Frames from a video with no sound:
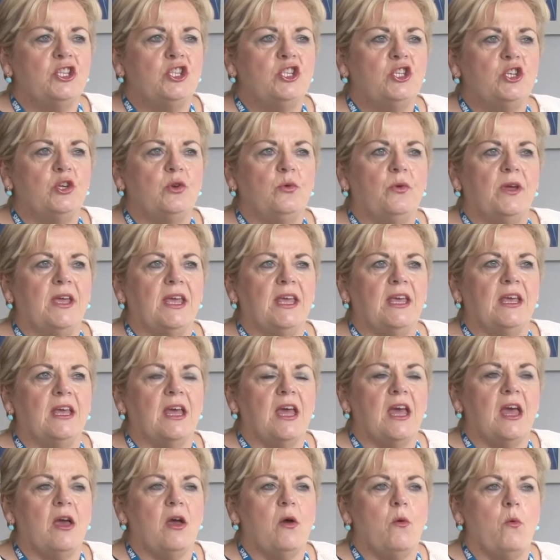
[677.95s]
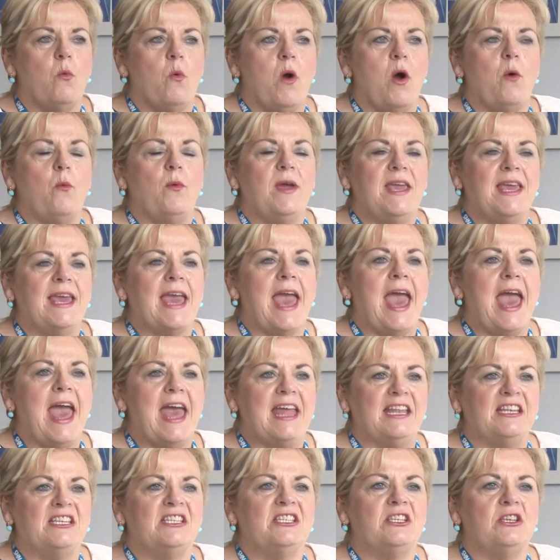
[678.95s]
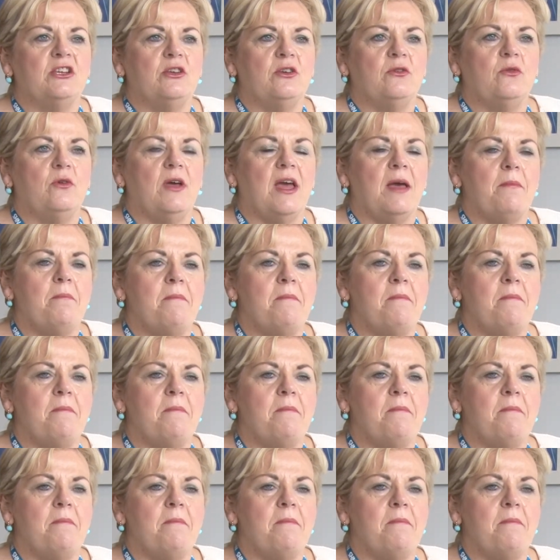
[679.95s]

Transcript: doing what we can to